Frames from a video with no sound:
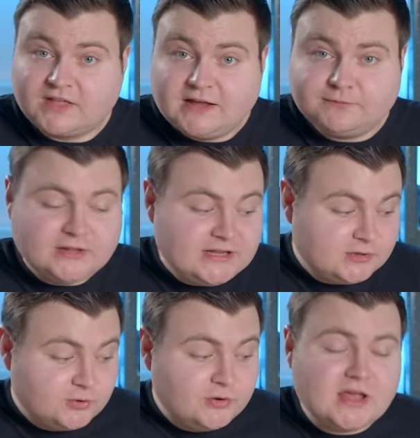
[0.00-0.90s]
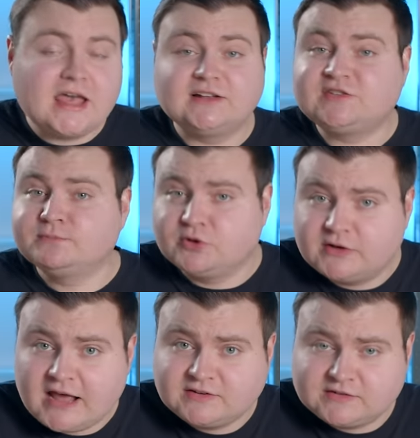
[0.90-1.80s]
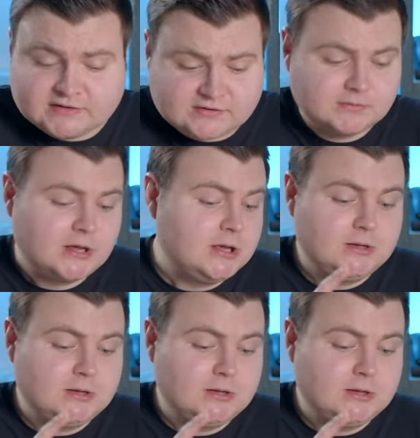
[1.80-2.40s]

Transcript: Thankfully, Ouya had some good assets